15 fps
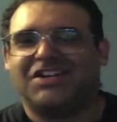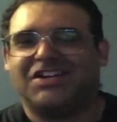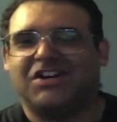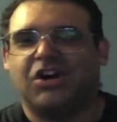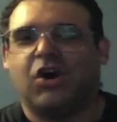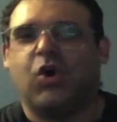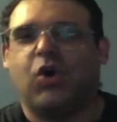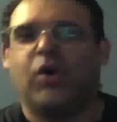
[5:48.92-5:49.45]

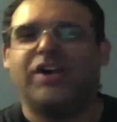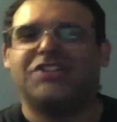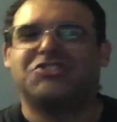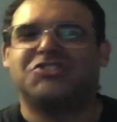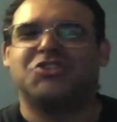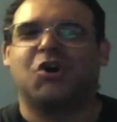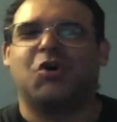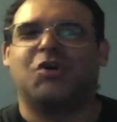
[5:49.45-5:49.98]
oh, it's
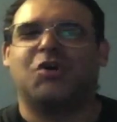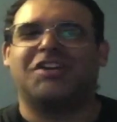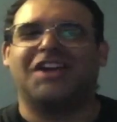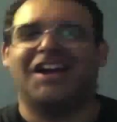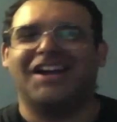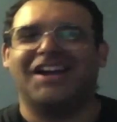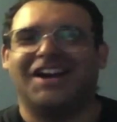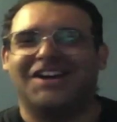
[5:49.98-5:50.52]

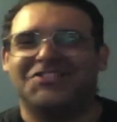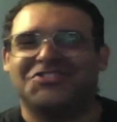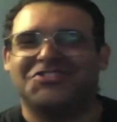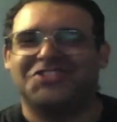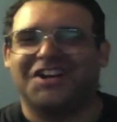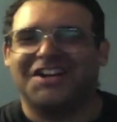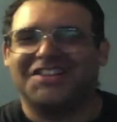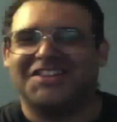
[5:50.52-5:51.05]
okay, I'll
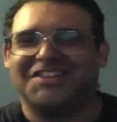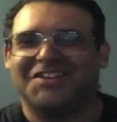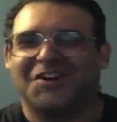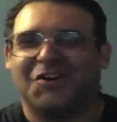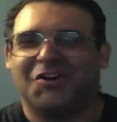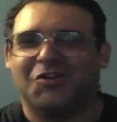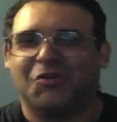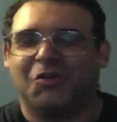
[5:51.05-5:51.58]
sign the
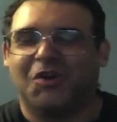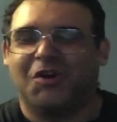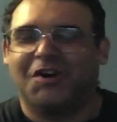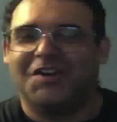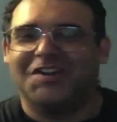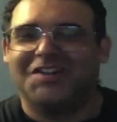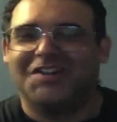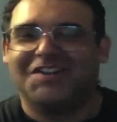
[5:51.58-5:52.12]
other
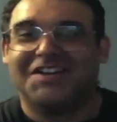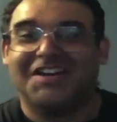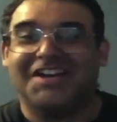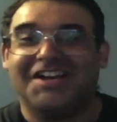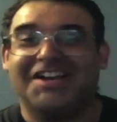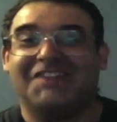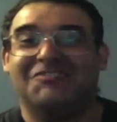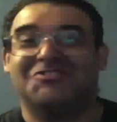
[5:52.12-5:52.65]
one.
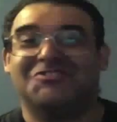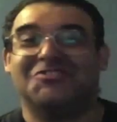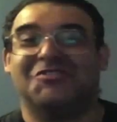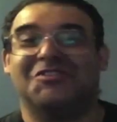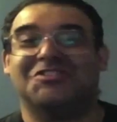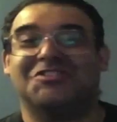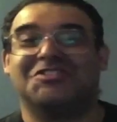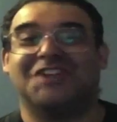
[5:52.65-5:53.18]
And I was so
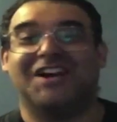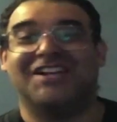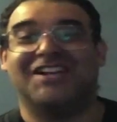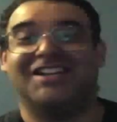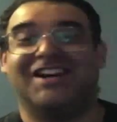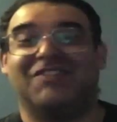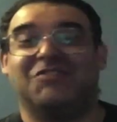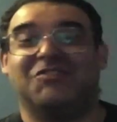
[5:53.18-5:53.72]
excited,
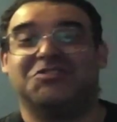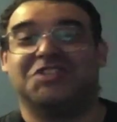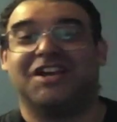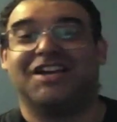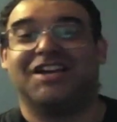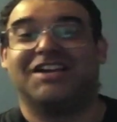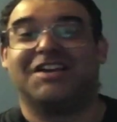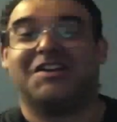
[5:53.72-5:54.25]
I was
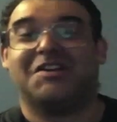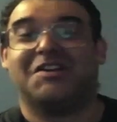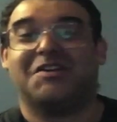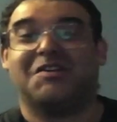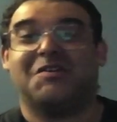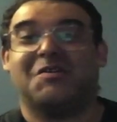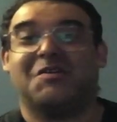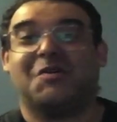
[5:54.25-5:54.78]
like,
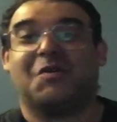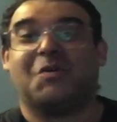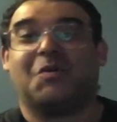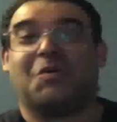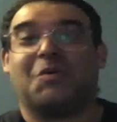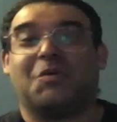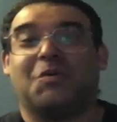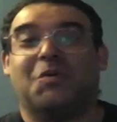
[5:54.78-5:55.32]

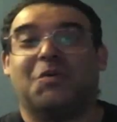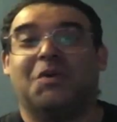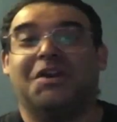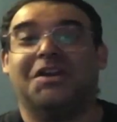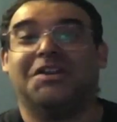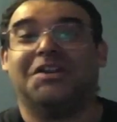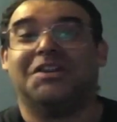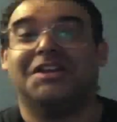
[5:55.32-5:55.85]

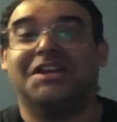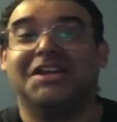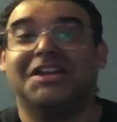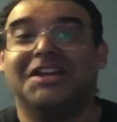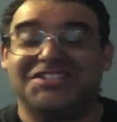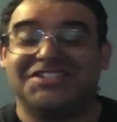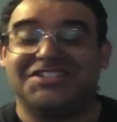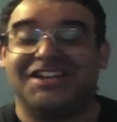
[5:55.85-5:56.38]

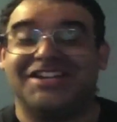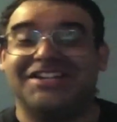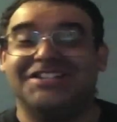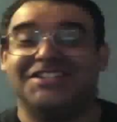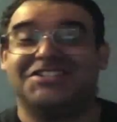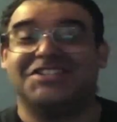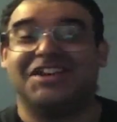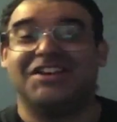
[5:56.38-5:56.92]
really? And he
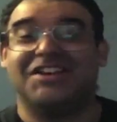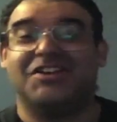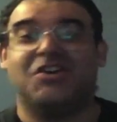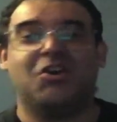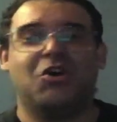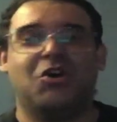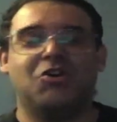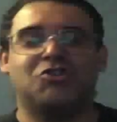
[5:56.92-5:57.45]
said,
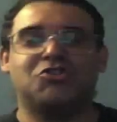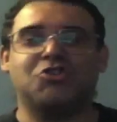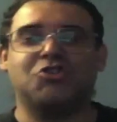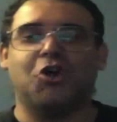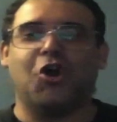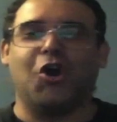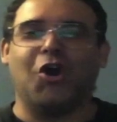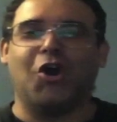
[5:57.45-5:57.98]

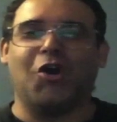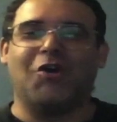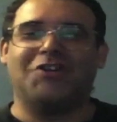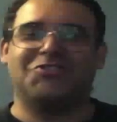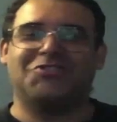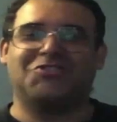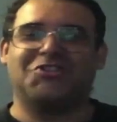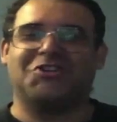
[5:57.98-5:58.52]
sure,
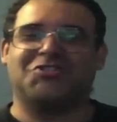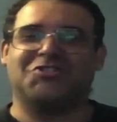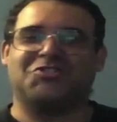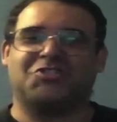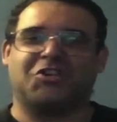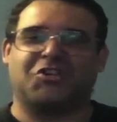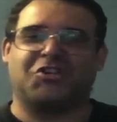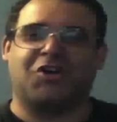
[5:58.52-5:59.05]
it's just
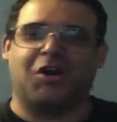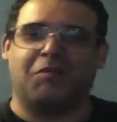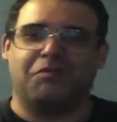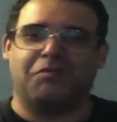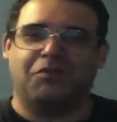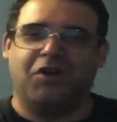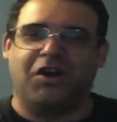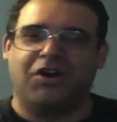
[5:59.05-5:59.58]
a
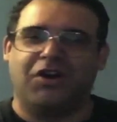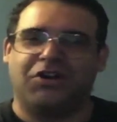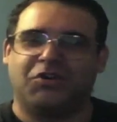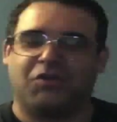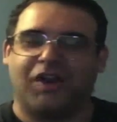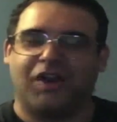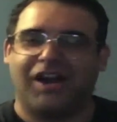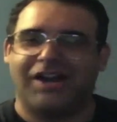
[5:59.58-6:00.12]
couple
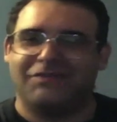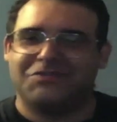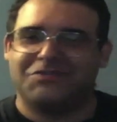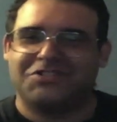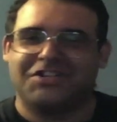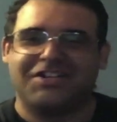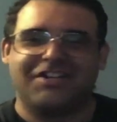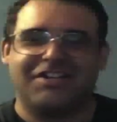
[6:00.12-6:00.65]

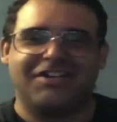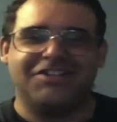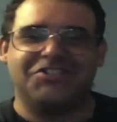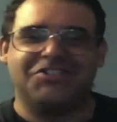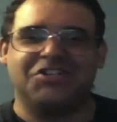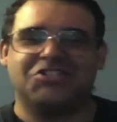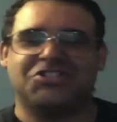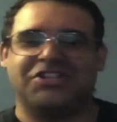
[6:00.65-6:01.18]
autographs. It
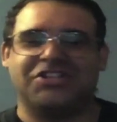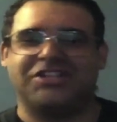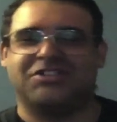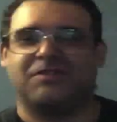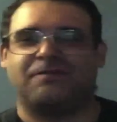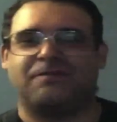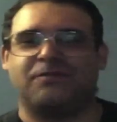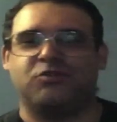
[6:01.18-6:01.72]
just takes a
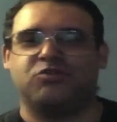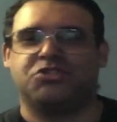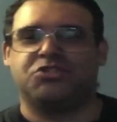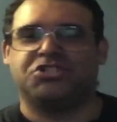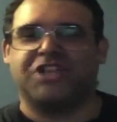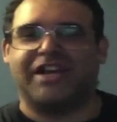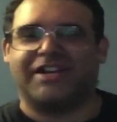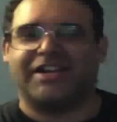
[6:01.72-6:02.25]
few
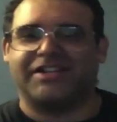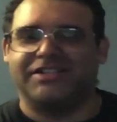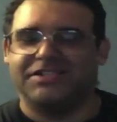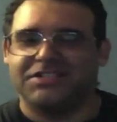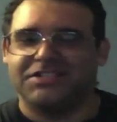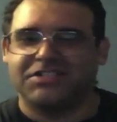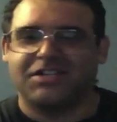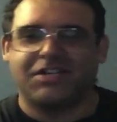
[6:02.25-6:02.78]

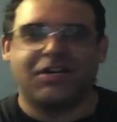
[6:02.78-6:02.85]
seconds.